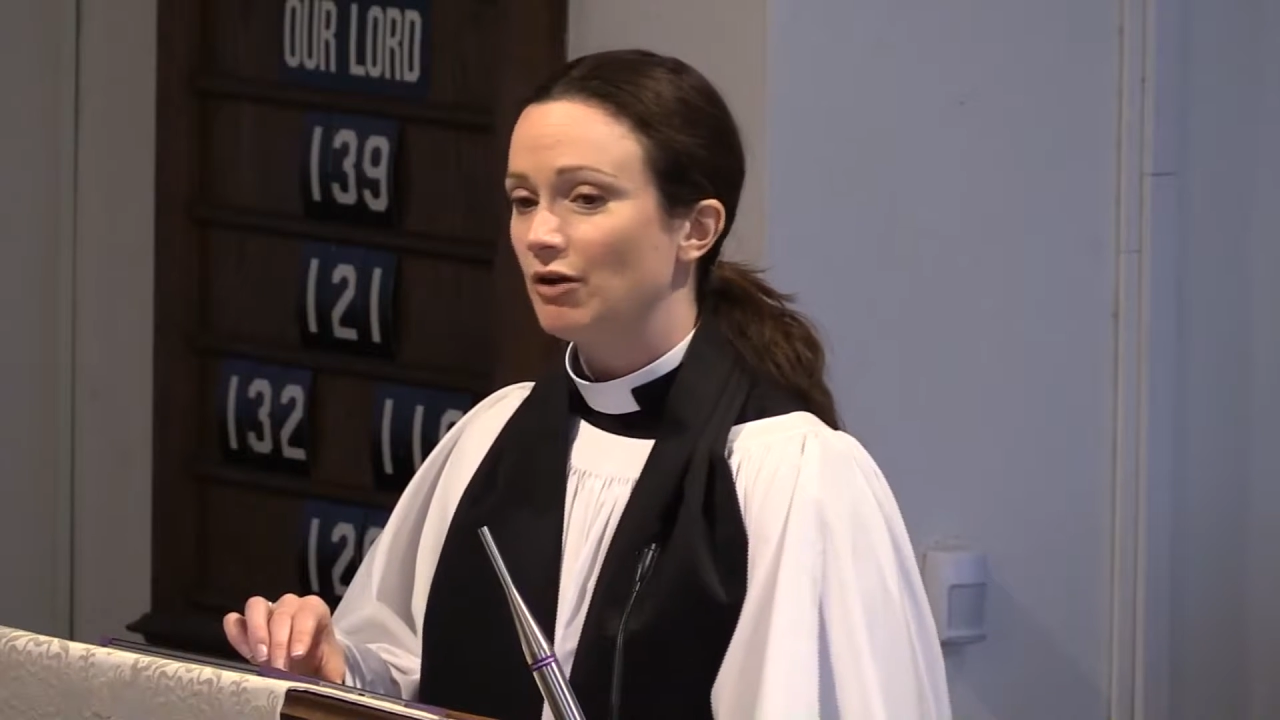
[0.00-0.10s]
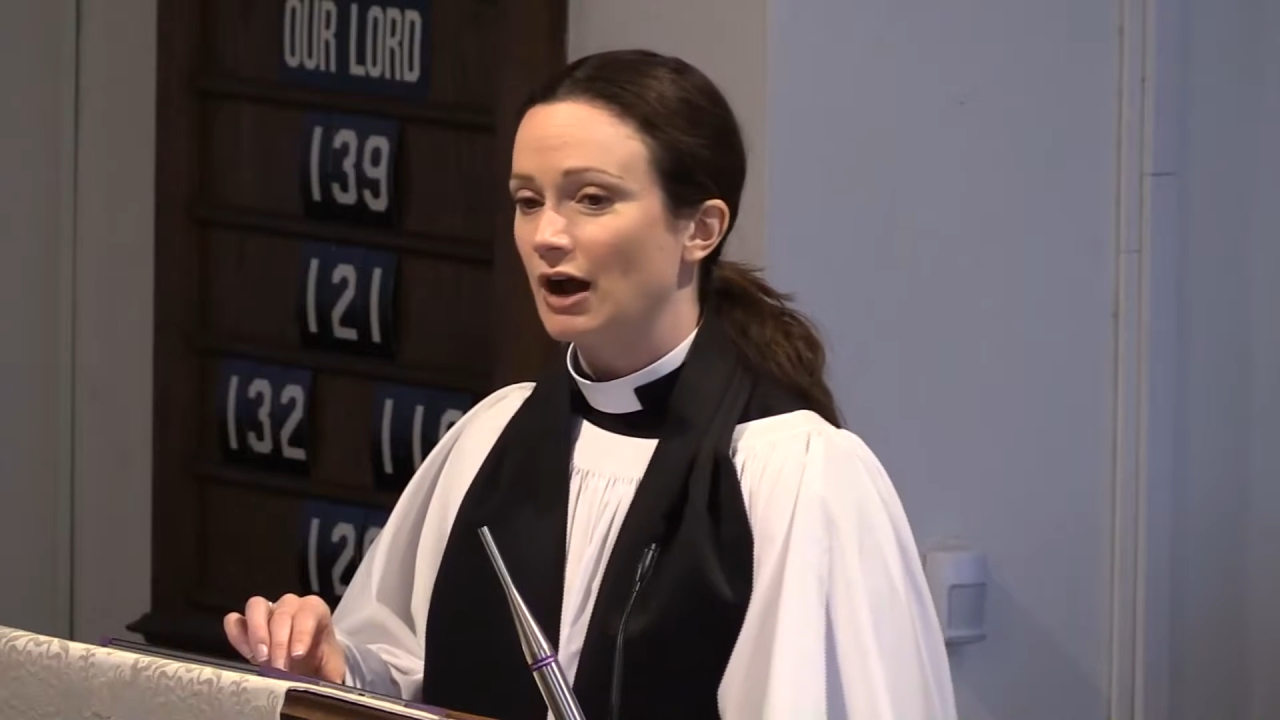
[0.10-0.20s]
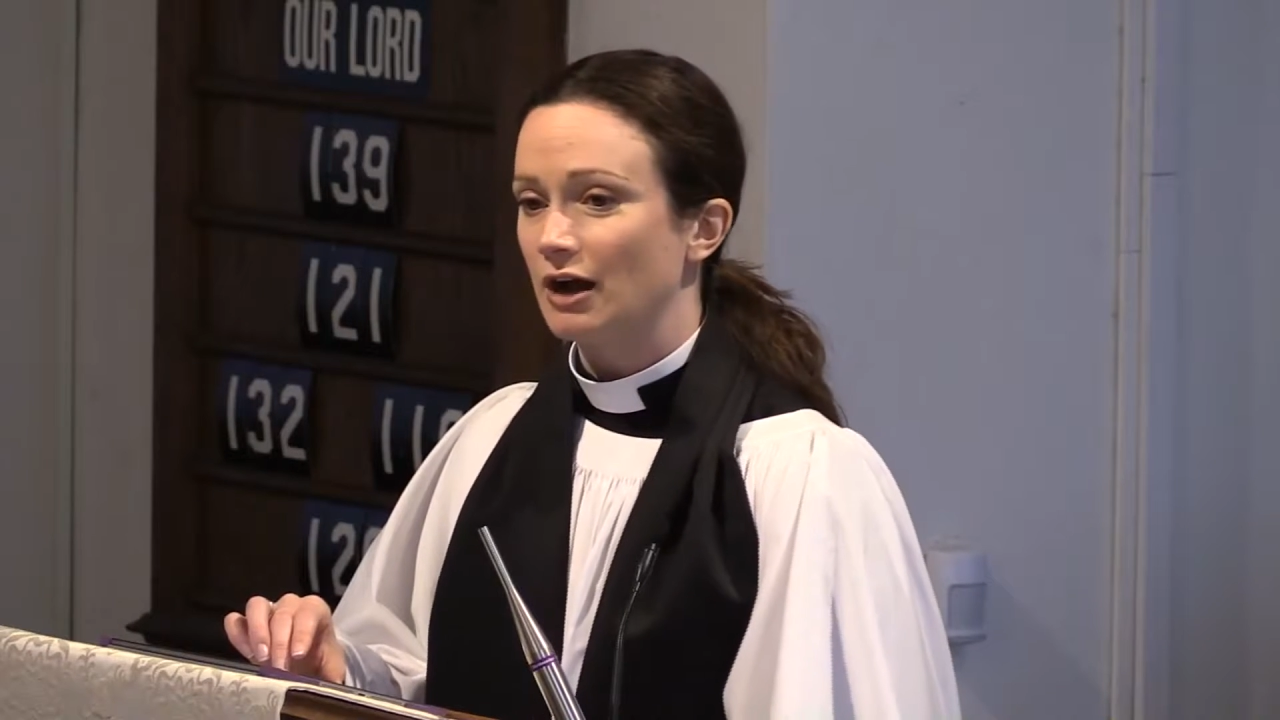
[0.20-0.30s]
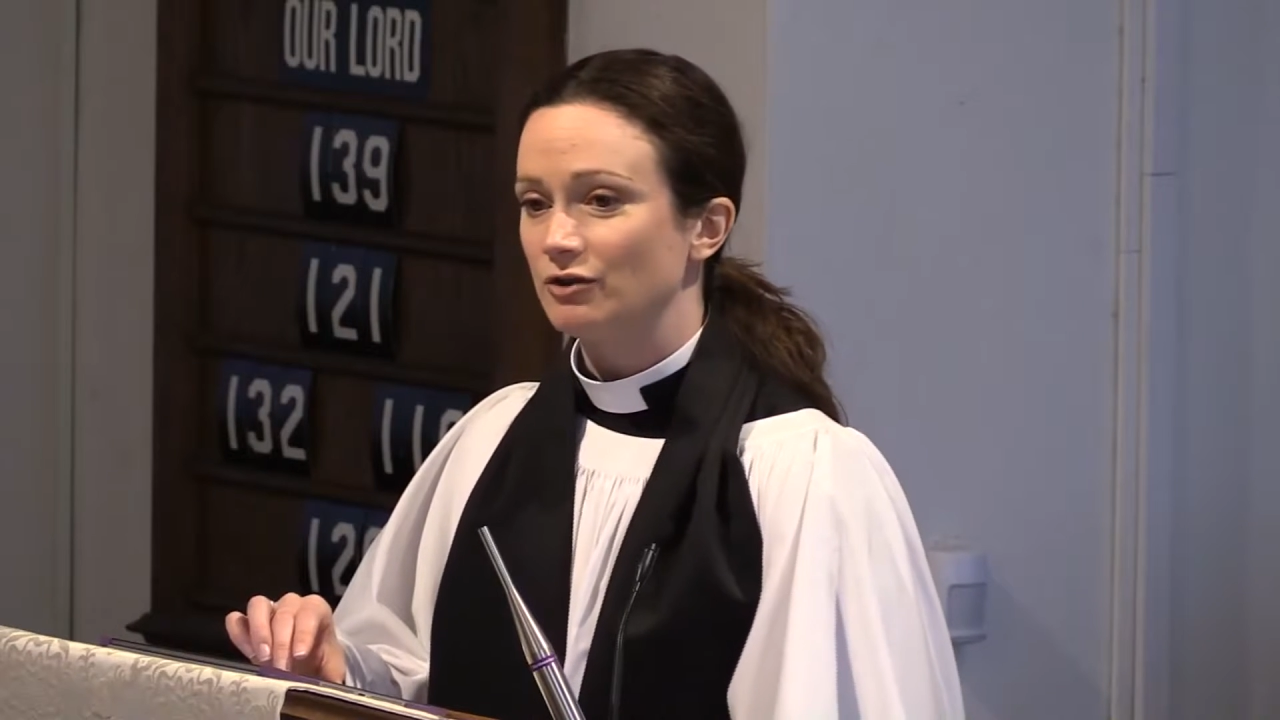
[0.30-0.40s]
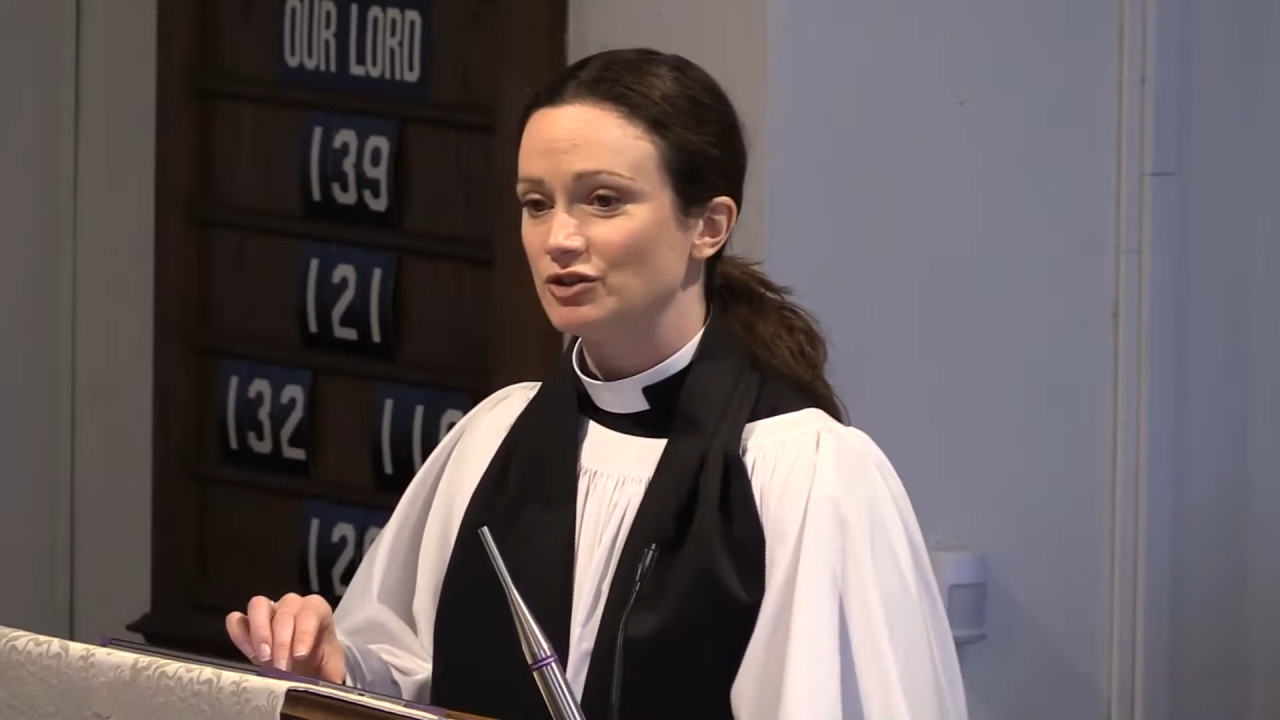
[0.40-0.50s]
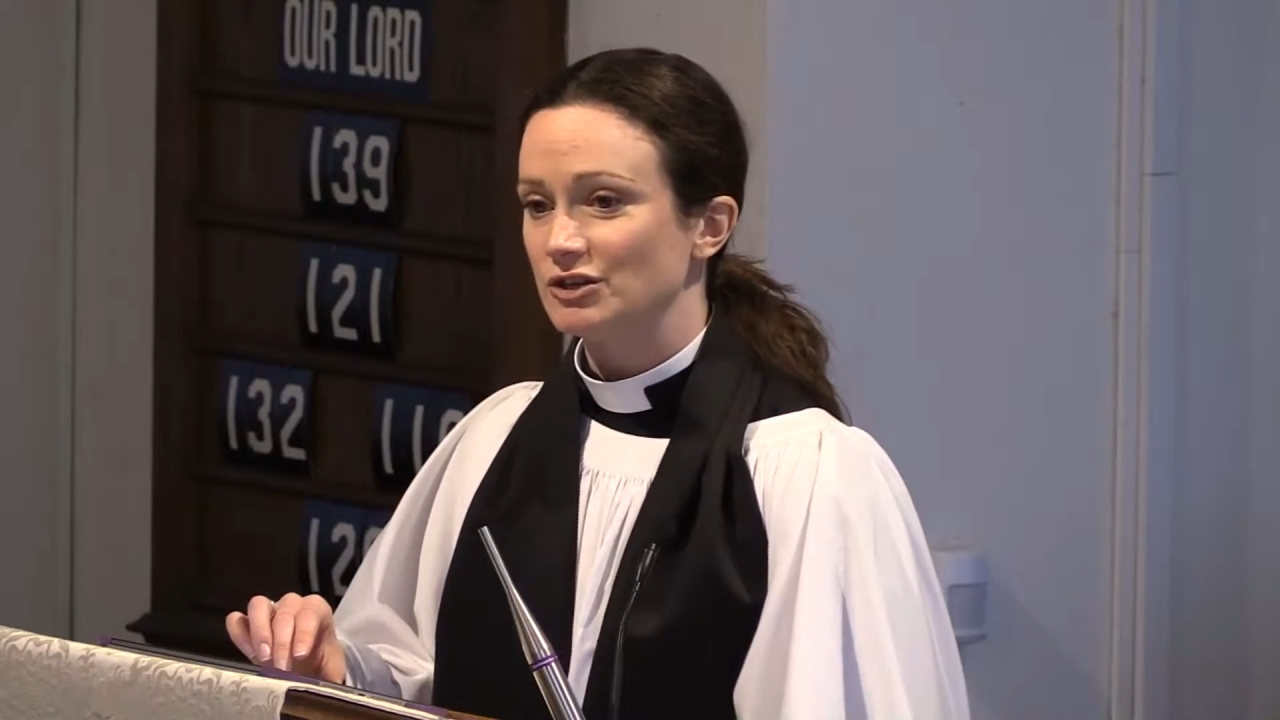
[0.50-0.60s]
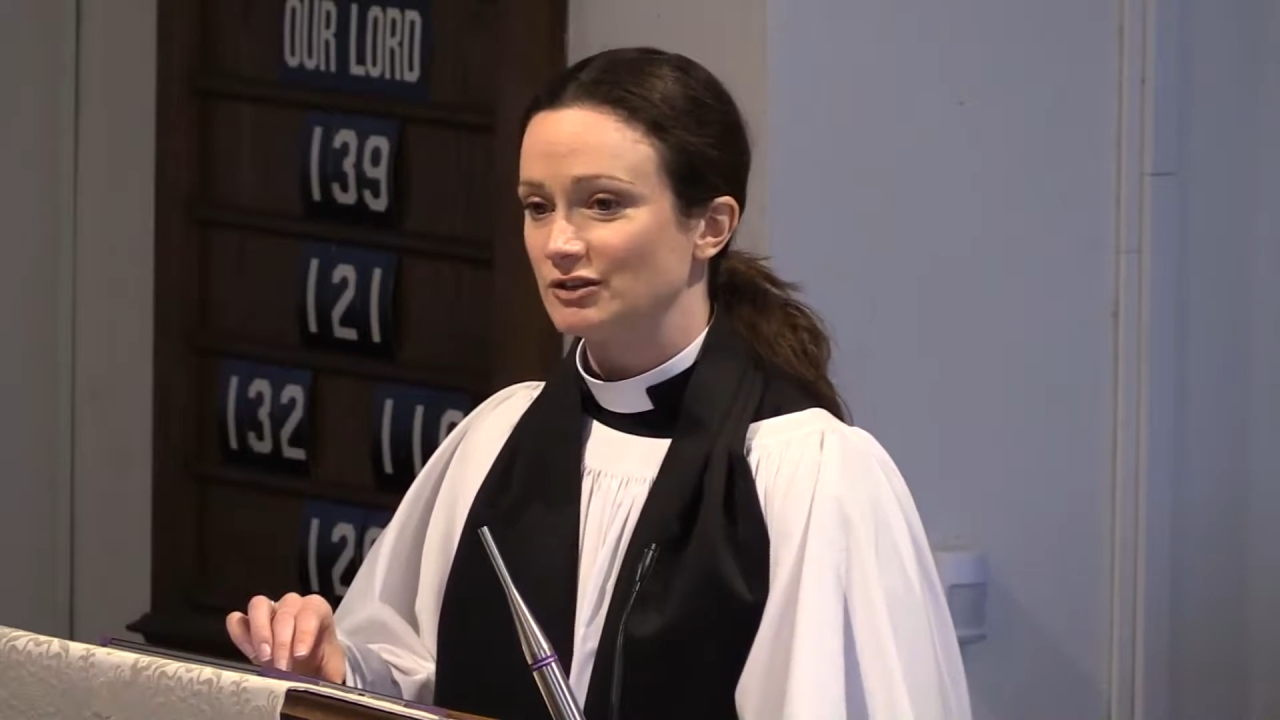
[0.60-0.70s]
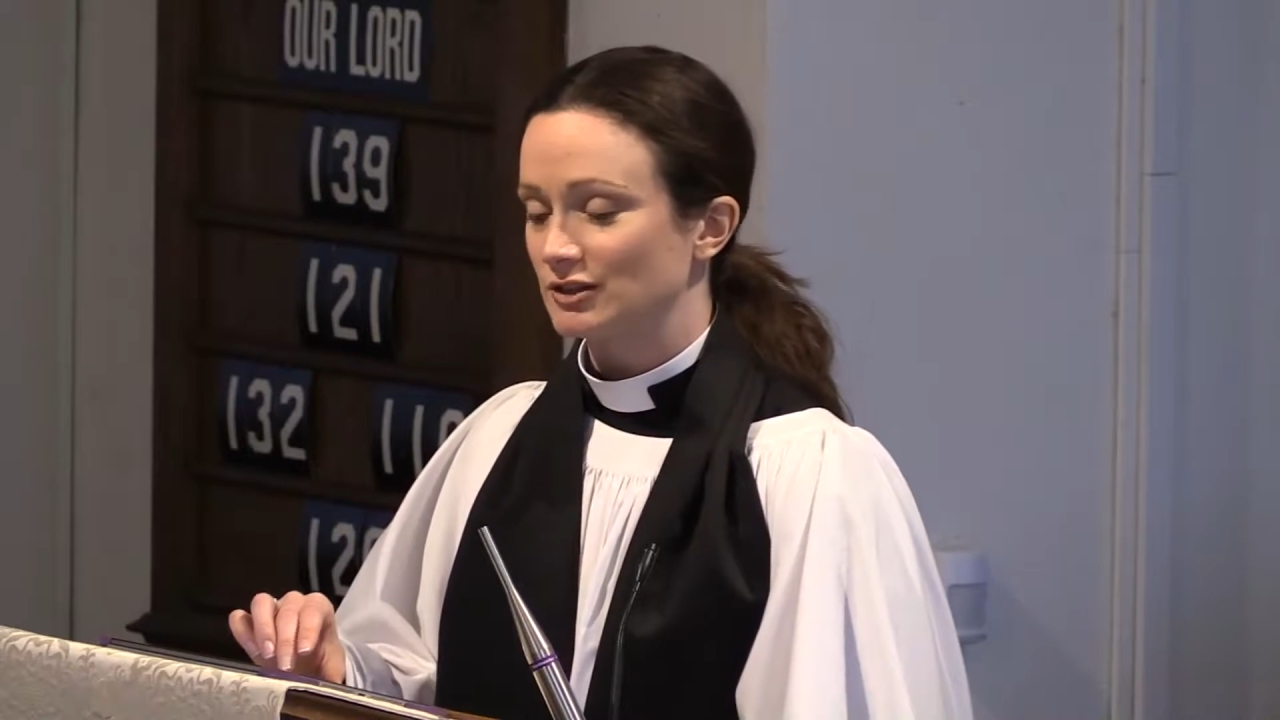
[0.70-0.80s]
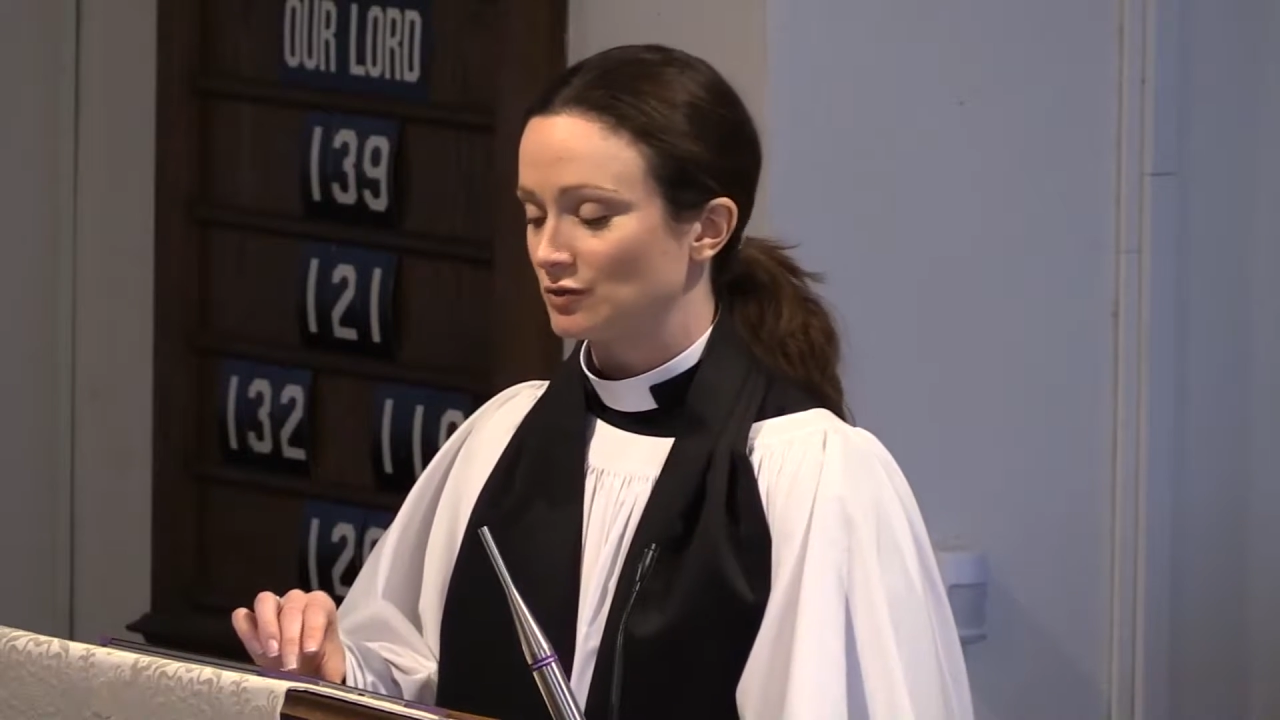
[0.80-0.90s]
how Jesus